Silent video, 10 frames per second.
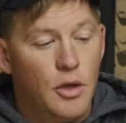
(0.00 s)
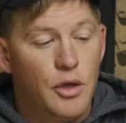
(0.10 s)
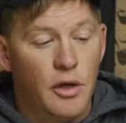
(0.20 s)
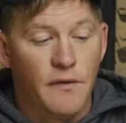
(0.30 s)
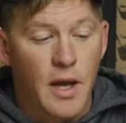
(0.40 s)

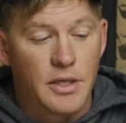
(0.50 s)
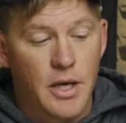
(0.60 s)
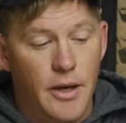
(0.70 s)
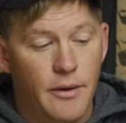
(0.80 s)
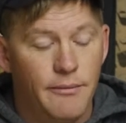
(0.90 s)
Good flash
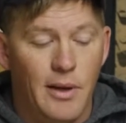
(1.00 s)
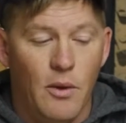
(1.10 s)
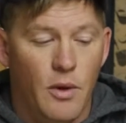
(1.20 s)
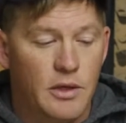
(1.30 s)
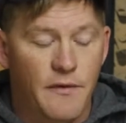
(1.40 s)
hider,
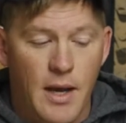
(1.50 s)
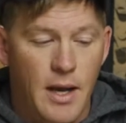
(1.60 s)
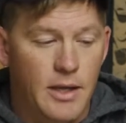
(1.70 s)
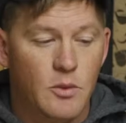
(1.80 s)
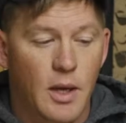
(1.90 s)
it works
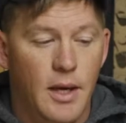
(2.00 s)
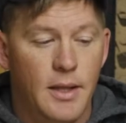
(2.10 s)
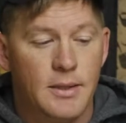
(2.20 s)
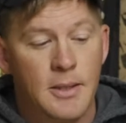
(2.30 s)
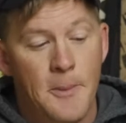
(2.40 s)
fine, it is what it
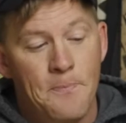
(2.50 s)
is,